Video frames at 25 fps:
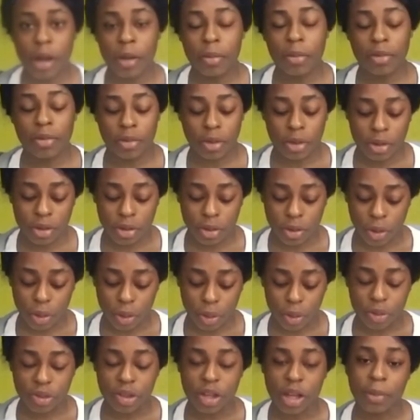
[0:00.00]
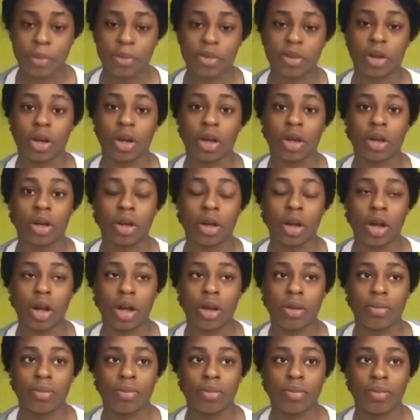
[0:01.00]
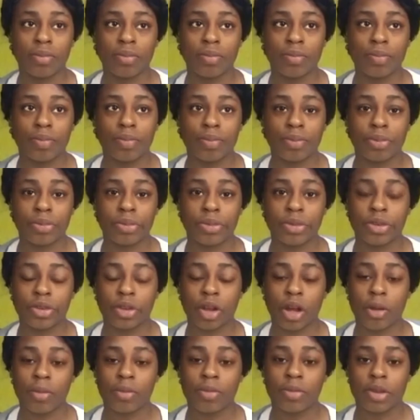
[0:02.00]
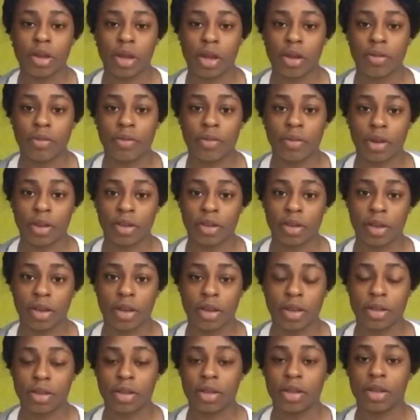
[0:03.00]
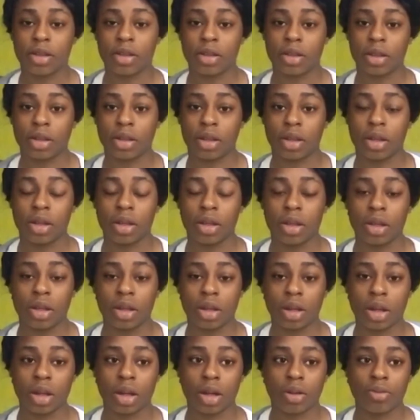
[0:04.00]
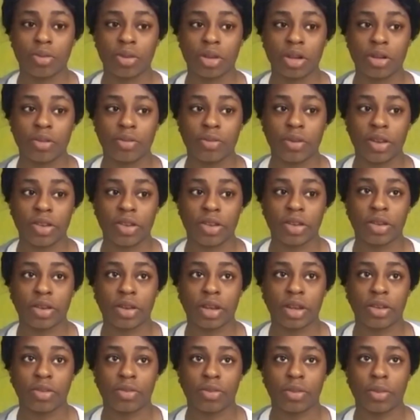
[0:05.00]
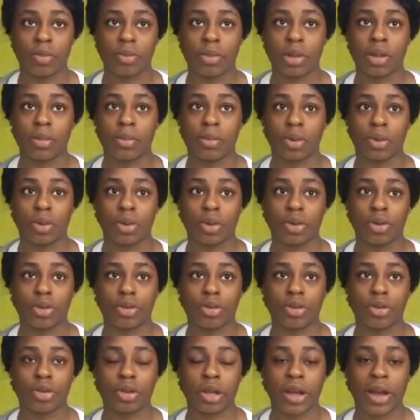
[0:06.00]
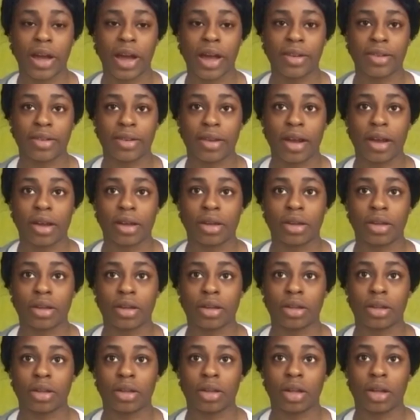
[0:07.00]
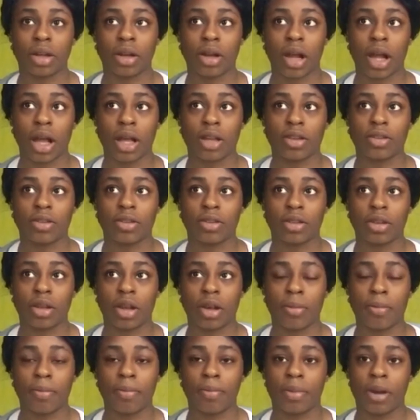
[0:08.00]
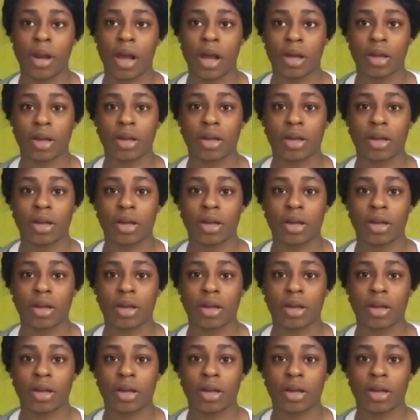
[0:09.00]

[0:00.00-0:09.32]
me reading the whole chapter, Psalm 10 verse 18 really resonates with me, because as a black